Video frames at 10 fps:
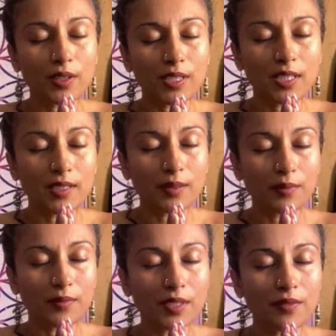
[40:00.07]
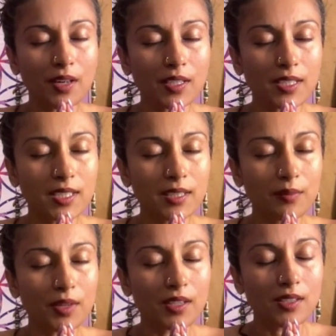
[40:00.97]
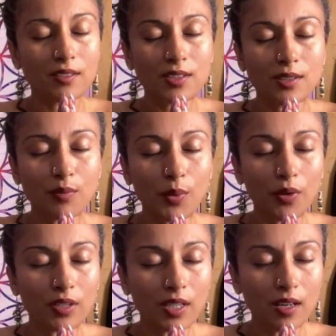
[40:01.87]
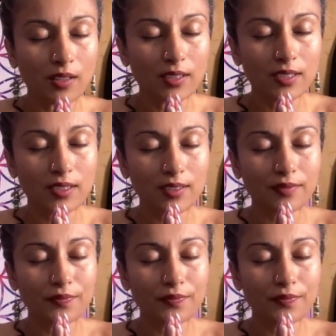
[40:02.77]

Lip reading: team, divine team that supported us,